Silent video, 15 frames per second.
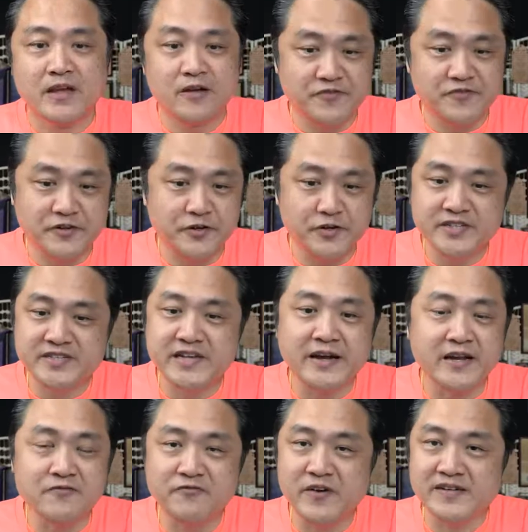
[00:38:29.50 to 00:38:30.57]
If you don't
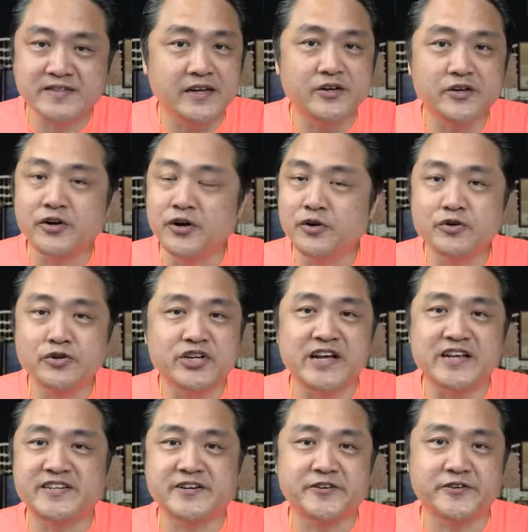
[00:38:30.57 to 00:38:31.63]
start investing, you got no
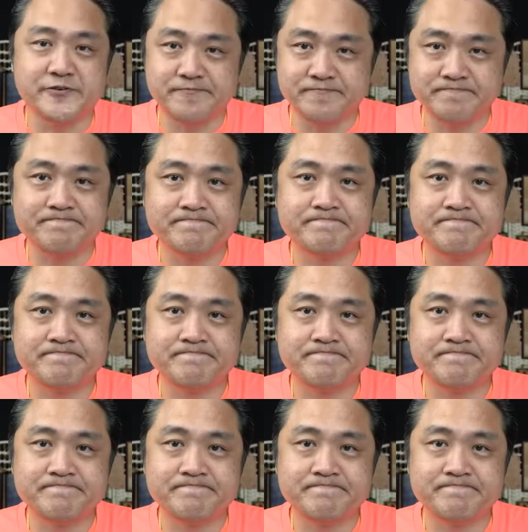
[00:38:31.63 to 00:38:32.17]
chance at all.